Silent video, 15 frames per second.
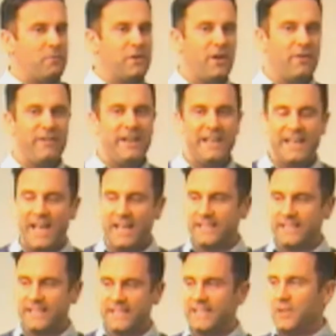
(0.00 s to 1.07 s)
we're not really yet
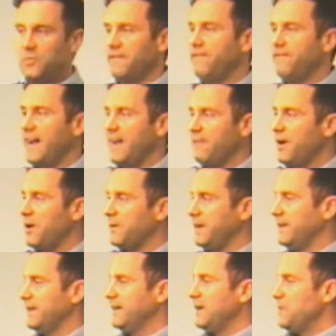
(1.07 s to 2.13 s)
setting the world on fire, are we?
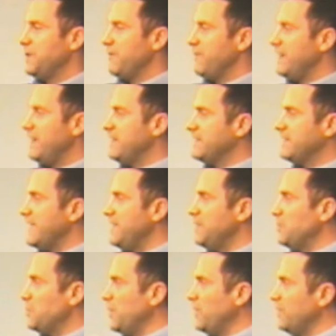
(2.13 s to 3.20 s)
We're not really seeing
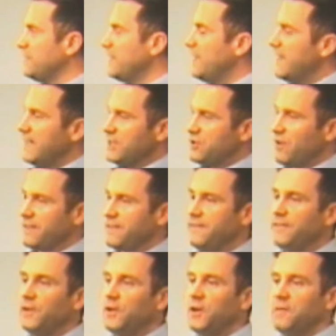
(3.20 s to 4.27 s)
the world
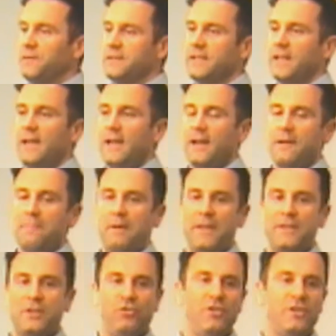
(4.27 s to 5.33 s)
transformed by
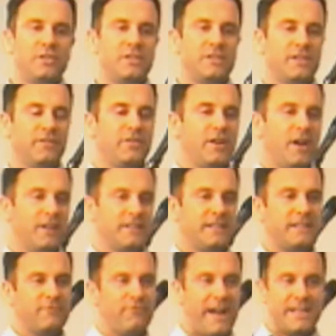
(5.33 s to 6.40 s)
the true sons of God
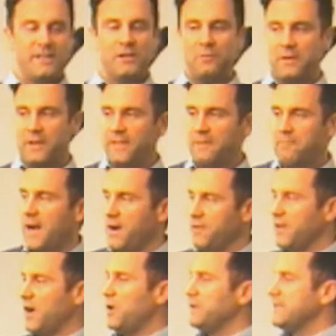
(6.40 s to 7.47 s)
rising up in the power
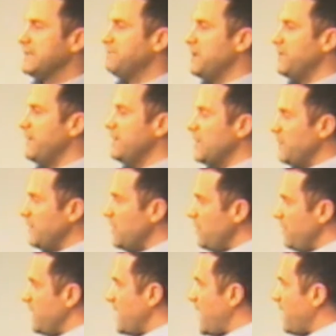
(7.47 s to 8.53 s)
of the Holy Spirit, knowing
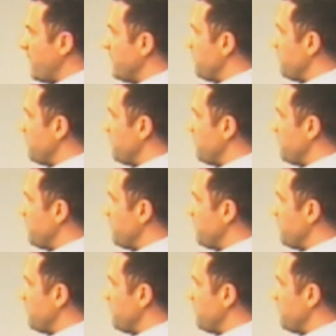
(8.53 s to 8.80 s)
who they are